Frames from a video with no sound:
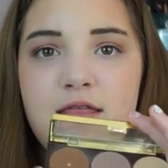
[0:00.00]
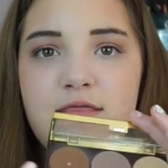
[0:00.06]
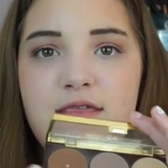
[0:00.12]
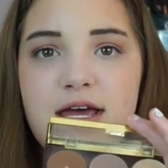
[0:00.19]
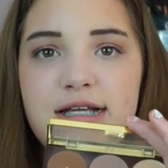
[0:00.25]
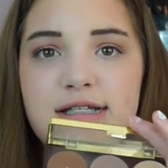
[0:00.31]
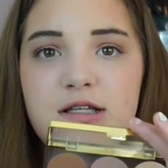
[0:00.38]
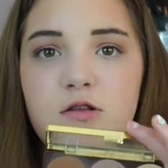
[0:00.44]

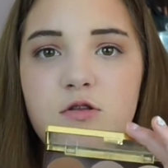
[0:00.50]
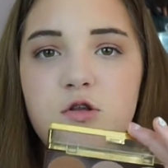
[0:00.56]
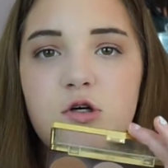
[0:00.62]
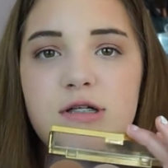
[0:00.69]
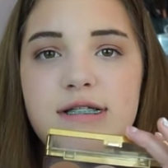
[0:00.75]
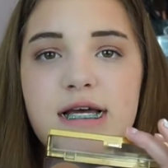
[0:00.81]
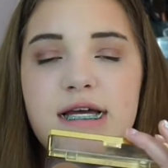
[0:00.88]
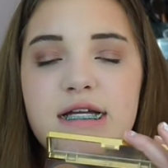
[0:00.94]
This
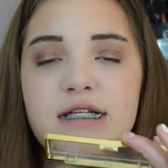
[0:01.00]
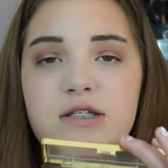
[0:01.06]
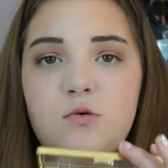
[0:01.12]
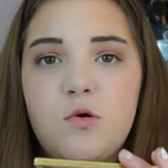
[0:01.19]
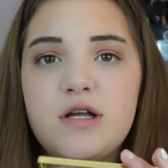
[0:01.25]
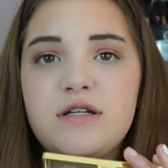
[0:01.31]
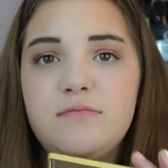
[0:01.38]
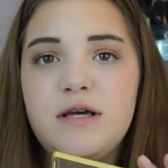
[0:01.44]
looks like it's
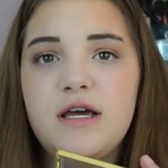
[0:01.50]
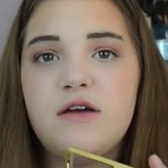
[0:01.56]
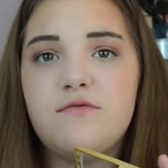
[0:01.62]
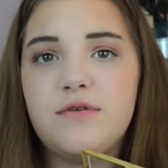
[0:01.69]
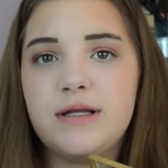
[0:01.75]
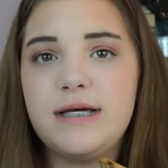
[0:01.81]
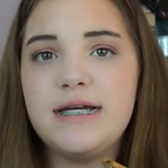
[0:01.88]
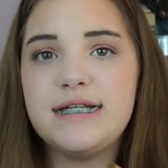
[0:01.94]
going to be a
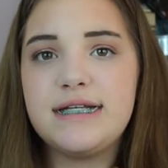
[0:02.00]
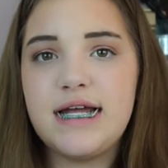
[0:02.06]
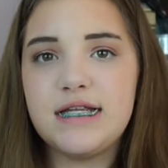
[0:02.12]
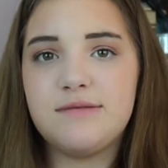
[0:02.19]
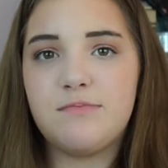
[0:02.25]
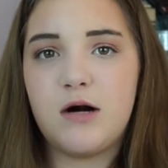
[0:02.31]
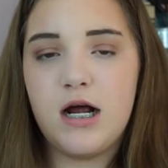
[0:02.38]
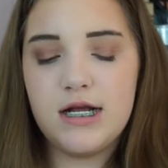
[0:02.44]
really
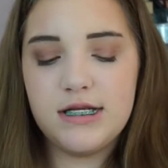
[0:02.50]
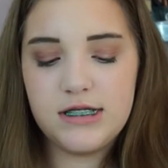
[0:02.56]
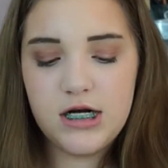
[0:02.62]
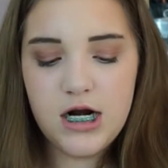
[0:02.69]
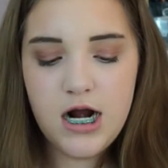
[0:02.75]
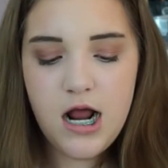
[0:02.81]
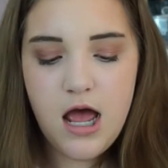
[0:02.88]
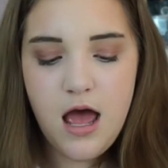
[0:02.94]
intense
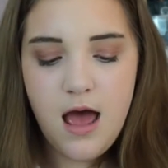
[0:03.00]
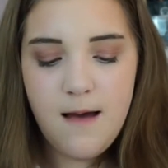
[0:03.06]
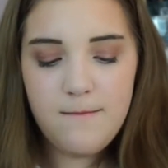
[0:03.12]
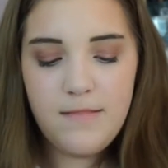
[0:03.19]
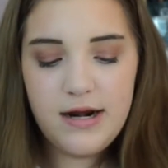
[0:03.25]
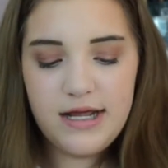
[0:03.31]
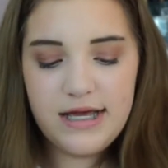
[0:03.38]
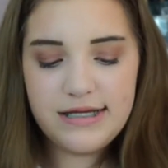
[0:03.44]
bronzer,
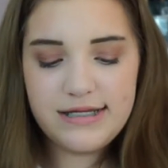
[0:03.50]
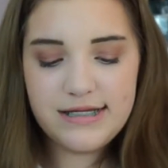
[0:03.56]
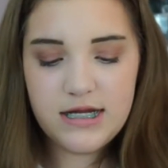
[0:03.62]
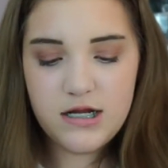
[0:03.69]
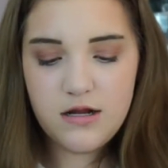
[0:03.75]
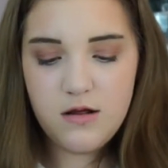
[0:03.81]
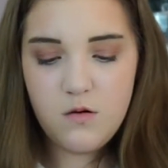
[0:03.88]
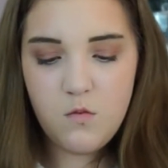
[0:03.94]
but it's
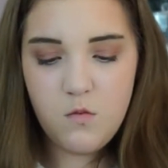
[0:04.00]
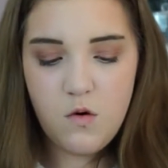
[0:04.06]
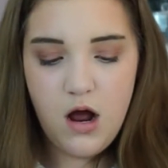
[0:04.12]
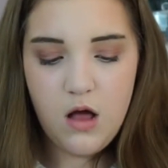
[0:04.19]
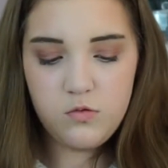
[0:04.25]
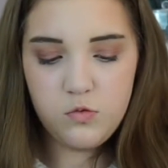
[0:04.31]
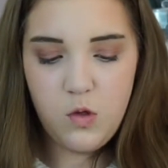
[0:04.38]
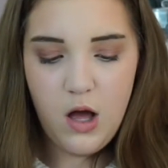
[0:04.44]

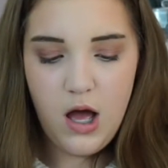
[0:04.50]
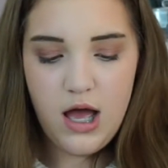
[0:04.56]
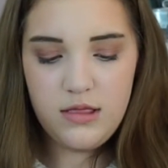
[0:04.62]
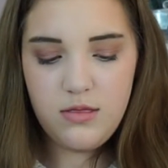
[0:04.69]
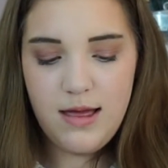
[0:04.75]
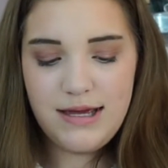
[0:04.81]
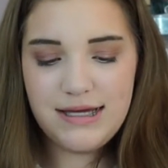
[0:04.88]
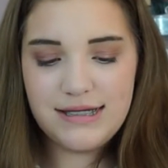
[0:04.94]
a
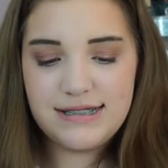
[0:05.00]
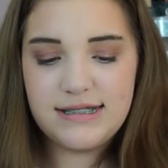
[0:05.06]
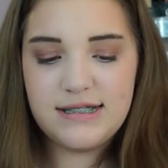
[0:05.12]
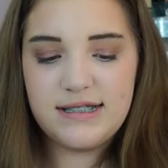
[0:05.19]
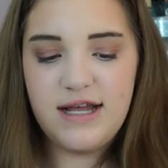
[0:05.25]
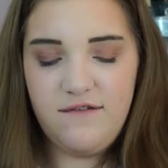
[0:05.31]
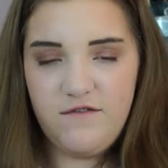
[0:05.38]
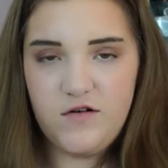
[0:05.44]
lot like
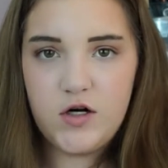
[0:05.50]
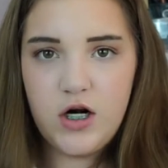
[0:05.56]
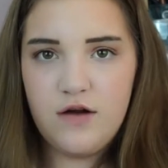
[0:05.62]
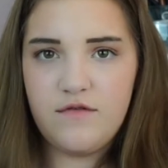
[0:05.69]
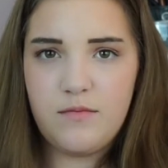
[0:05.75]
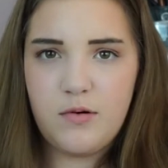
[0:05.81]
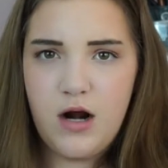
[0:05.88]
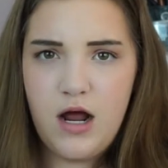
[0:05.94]
stiffer
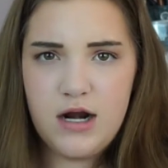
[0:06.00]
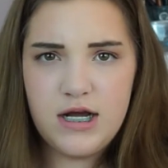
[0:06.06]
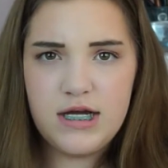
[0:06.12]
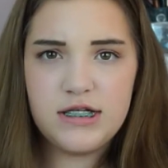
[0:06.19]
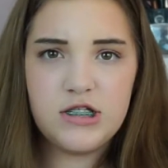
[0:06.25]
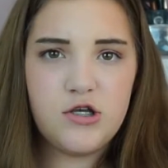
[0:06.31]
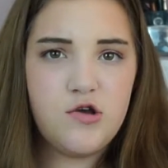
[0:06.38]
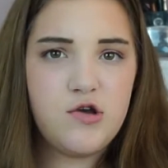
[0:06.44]
of a
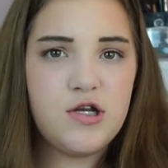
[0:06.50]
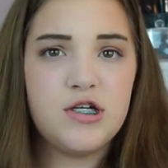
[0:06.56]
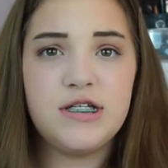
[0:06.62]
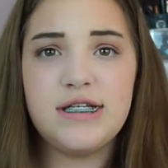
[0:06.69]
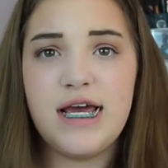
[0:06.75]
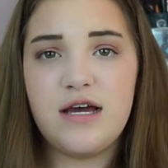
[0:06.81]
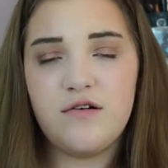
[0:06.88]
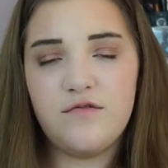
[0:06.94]
product, so you can
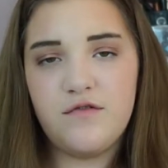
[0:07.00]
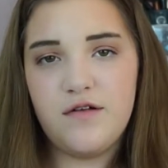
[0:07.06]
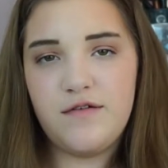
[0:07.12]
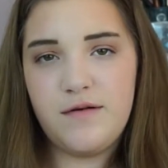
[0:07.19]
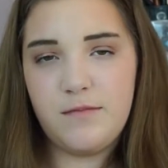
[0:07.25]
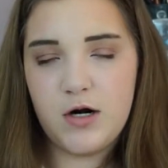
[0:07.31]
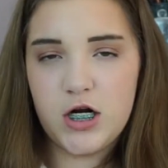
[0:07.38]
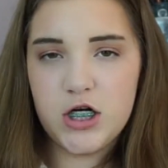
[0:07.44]
just take a
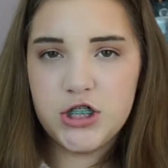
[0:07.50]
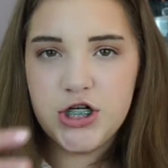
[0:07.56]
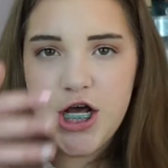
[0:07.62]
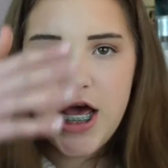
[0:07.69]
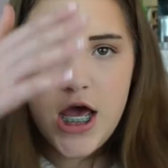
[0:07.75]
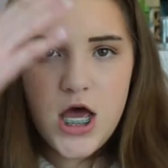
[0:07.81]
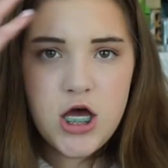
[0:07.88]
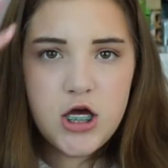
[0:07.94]
fluffy brush,
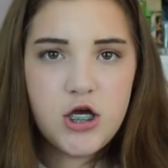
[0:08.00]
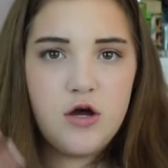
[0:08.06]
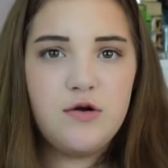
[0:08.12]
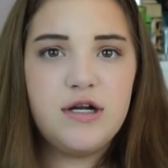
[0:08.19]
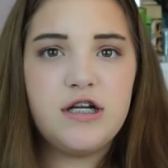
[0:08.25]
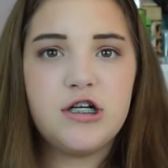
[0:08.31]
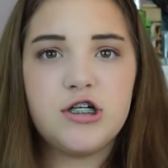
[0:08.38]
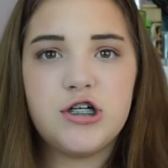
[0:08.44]
go
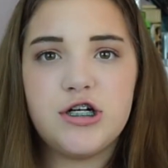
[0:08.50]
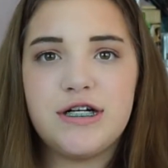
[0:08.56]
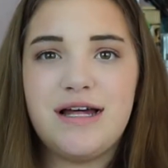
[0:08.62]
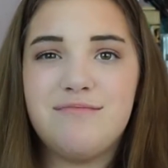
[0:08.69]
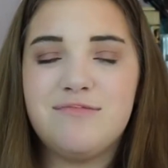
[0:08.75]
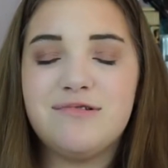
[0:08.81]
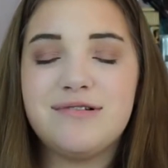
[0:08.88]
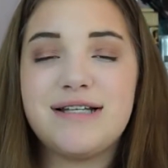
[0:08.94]
into your
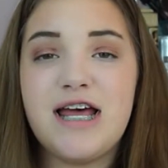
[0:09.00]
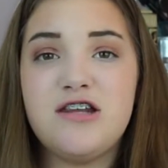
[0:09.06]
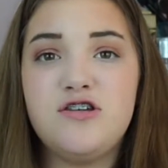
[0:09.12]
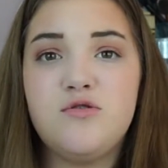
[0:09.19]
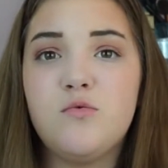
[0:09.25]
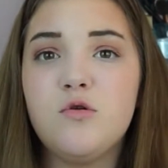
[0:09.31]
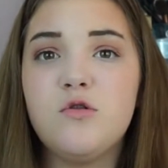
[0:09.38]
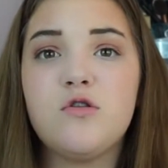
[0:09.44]
temples, and
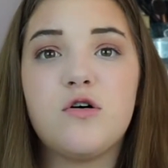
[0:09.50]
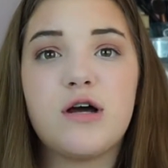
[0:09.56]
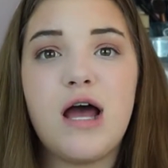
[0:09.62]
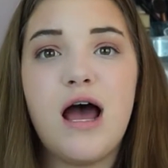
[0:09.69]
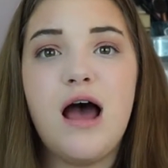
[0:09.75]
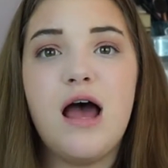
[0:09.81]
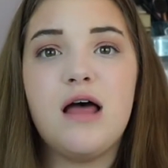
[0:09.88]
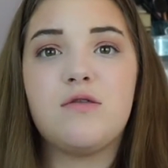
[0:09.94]
you will look
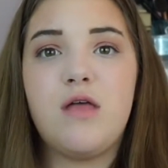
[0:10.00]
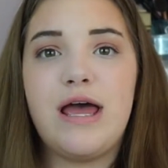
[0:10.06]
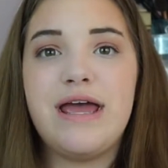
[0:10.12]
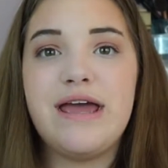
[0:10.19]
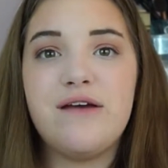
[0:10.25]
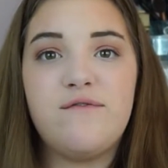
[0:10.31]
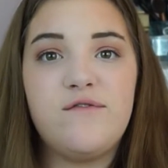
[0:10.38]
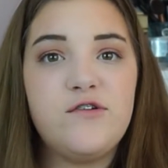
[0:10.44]

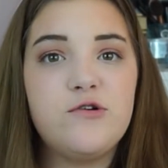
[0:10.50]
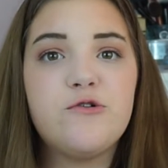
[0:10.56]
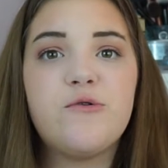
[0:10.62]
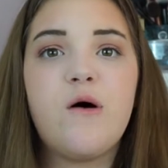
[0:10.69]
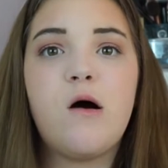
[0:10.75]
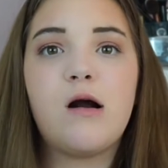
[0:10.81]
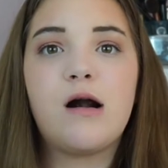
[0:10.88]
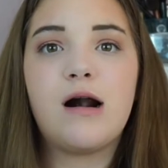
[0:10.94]
like, if you
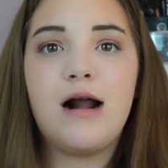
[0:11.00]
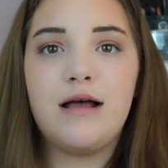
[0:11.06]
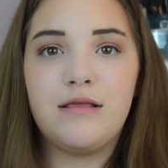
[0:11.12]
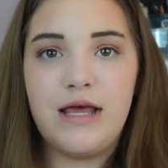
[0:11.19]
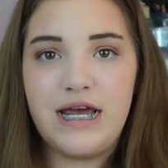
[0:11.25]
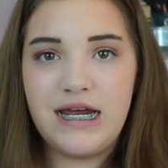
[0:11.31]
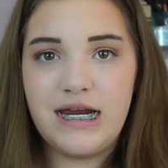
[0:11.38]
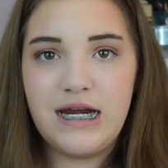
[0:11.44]
are a
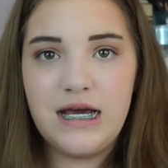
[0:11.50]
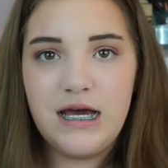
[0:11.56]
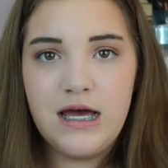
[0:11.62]
light